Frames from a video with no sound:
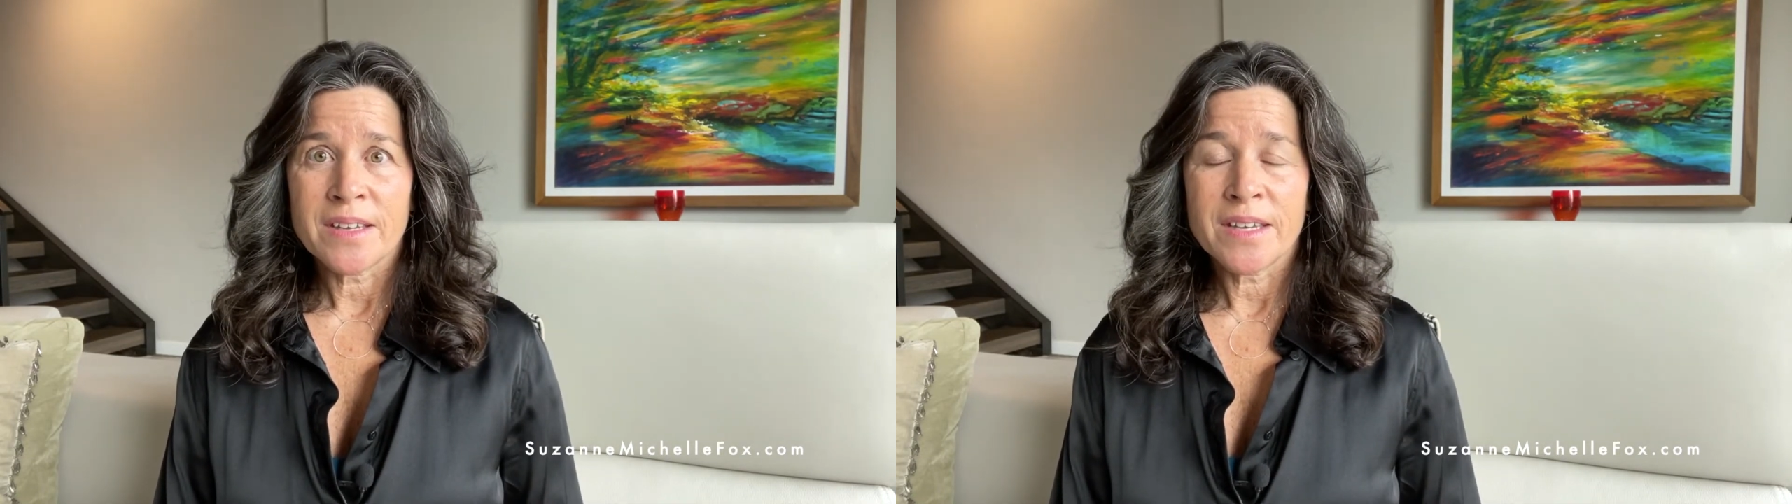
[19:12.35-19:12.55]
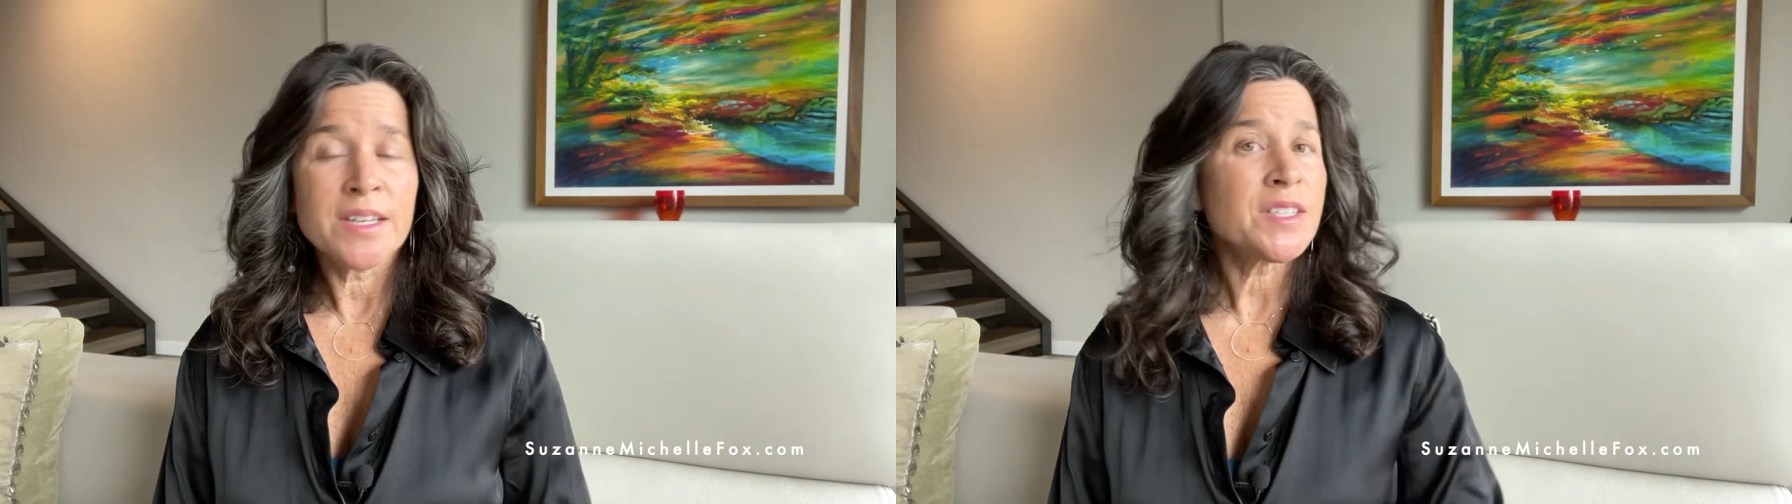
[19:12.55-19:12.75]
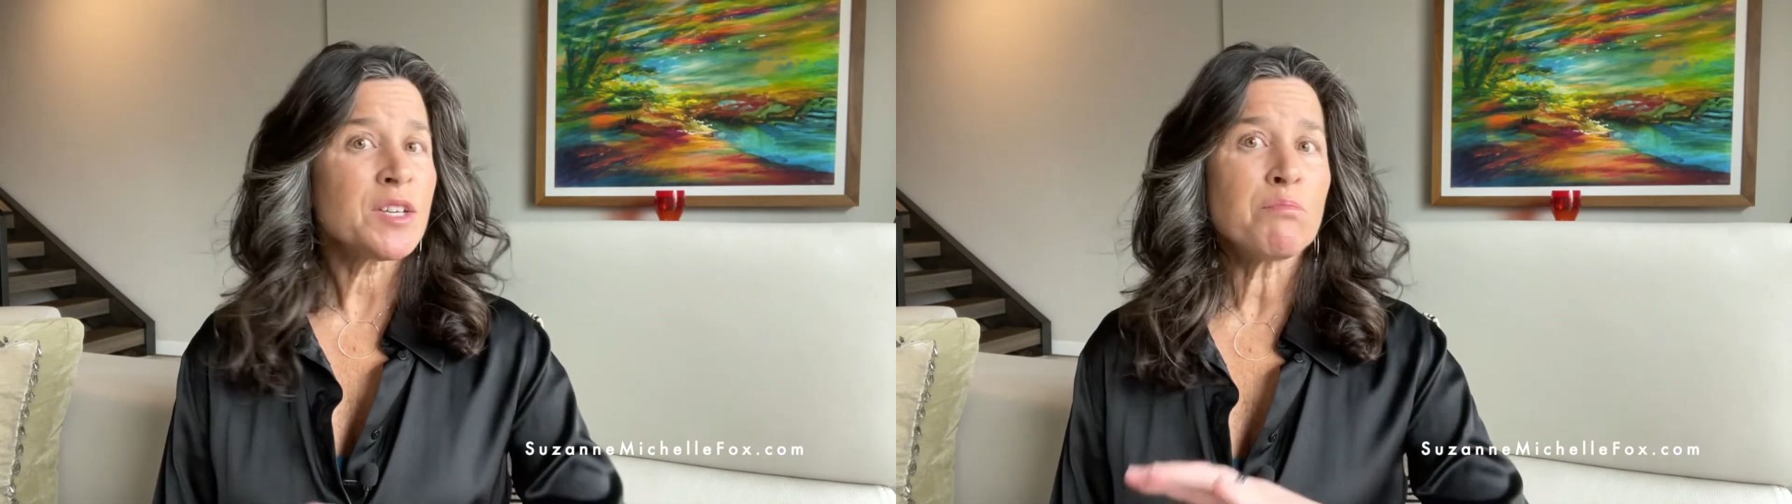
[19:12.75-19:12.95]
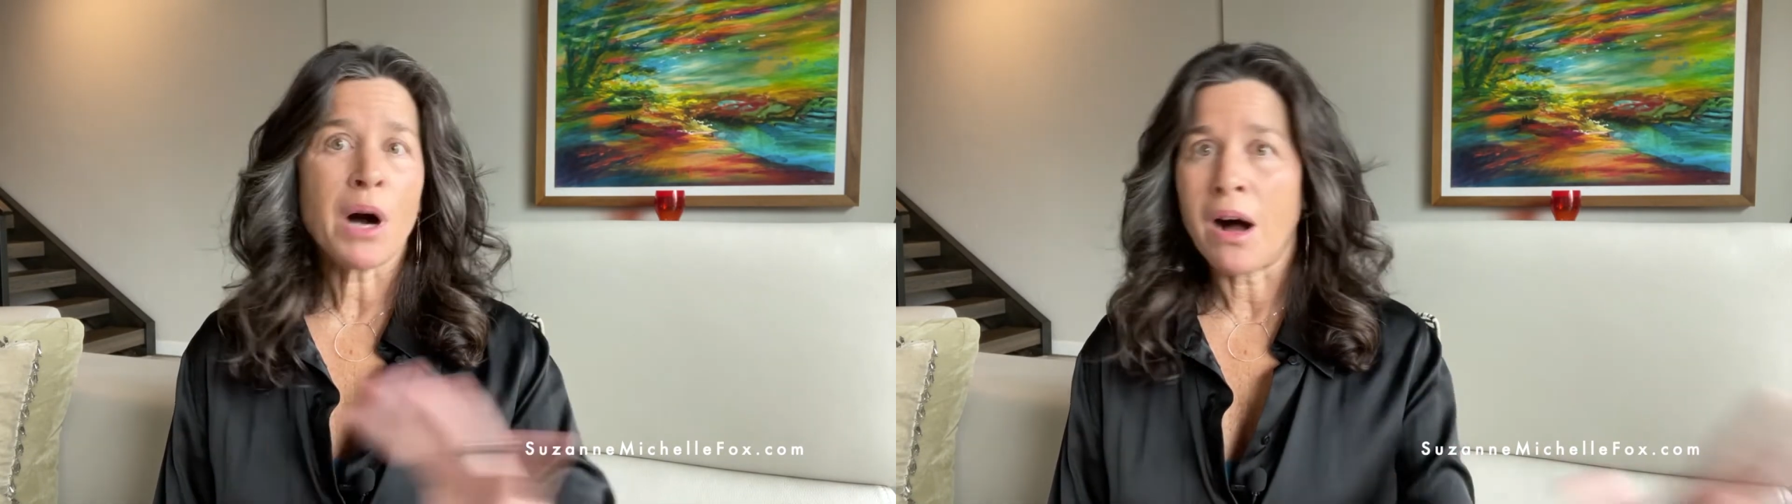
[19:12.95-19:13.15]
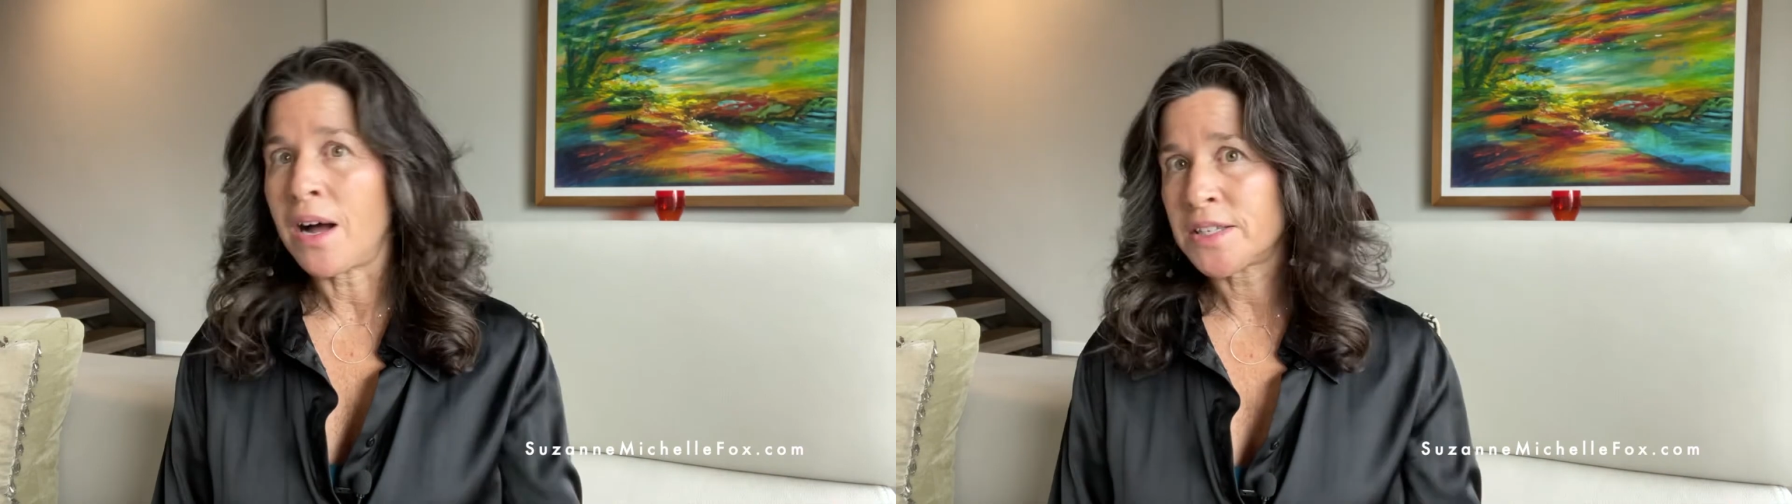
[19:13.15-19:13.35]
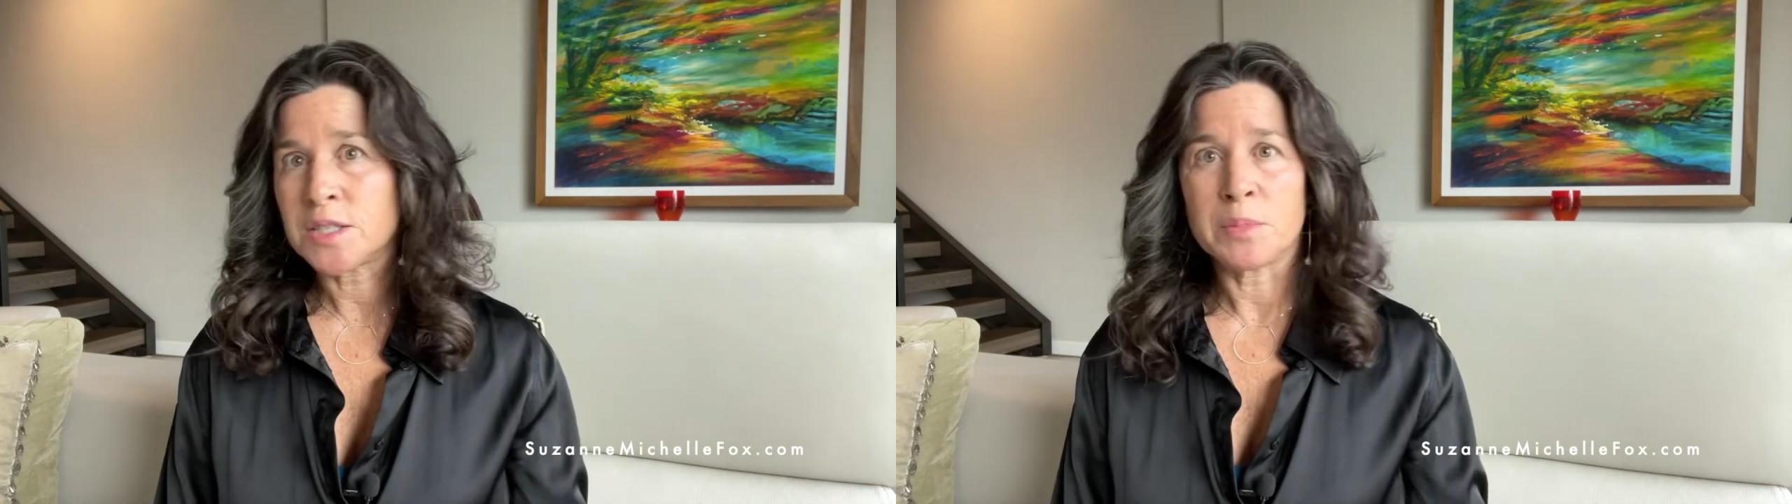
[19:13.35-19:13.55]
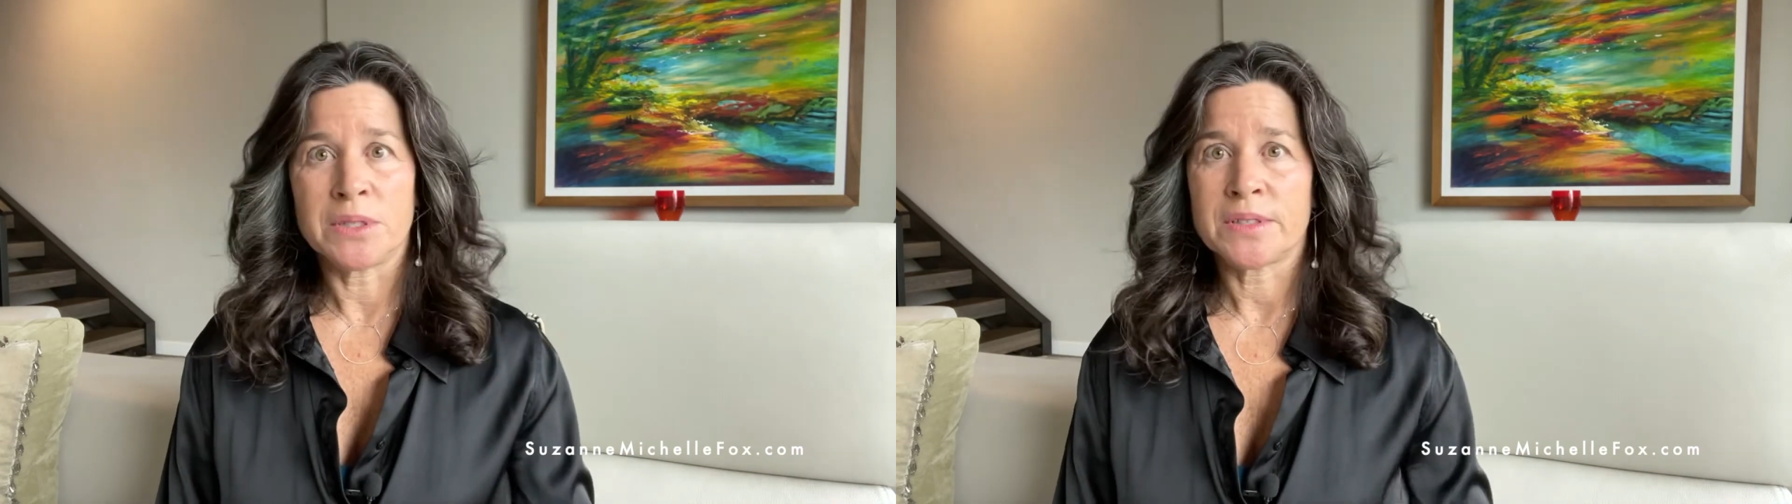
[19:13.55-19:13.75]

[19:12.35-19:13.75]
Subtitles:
it is impossible